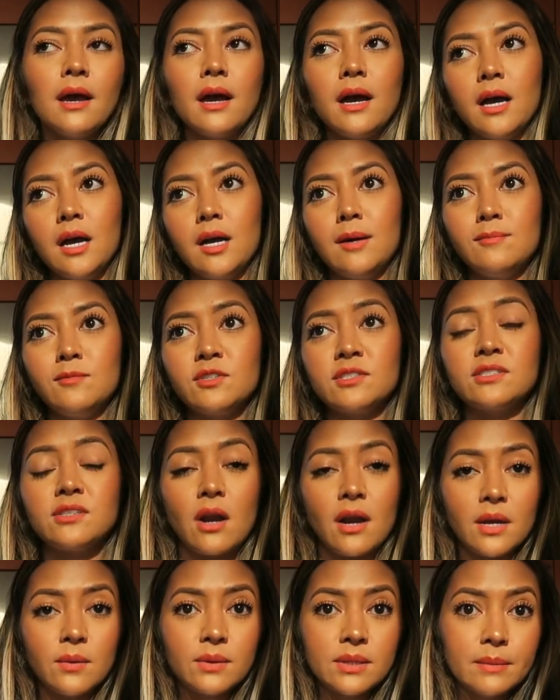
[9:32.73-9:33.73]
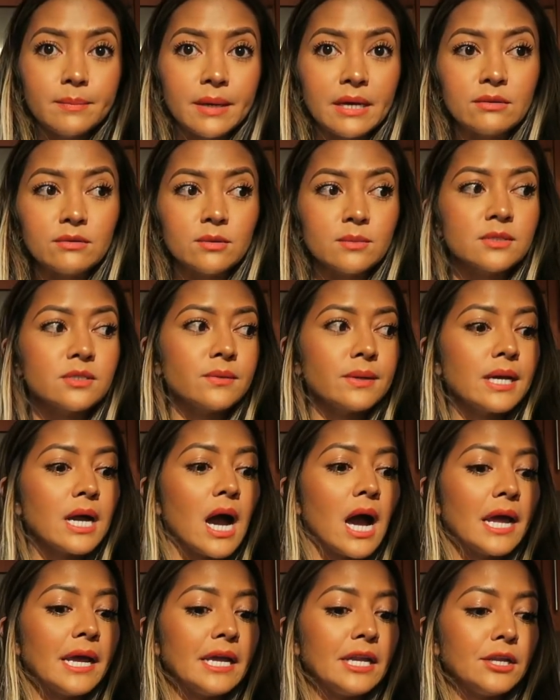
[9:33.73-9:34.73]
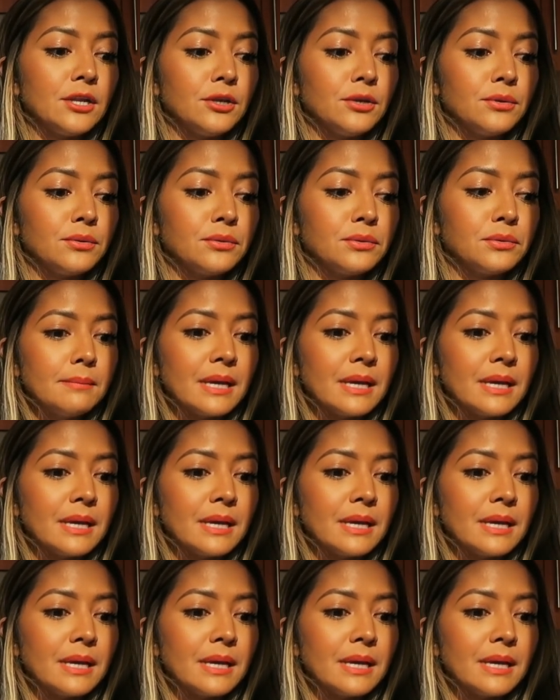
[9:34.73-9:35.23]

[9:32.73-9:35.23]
We're starting with the bedroom, so we got a new